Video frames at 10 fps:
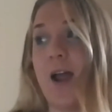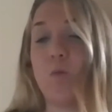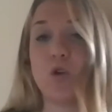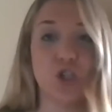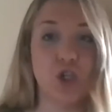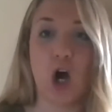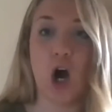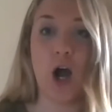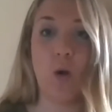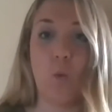was
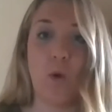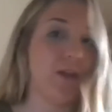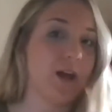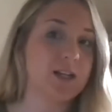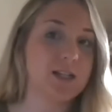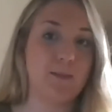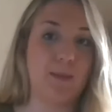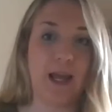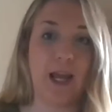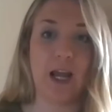not willing to
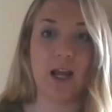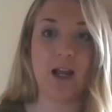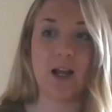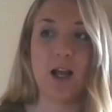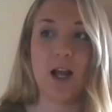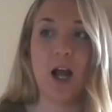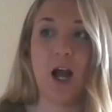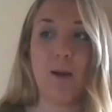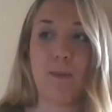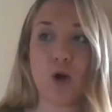be
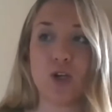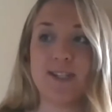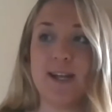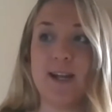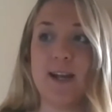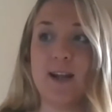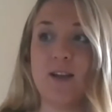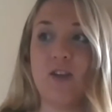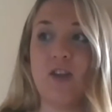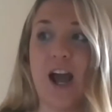a person
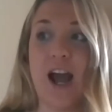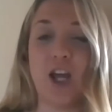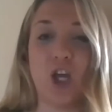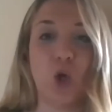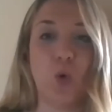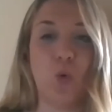that you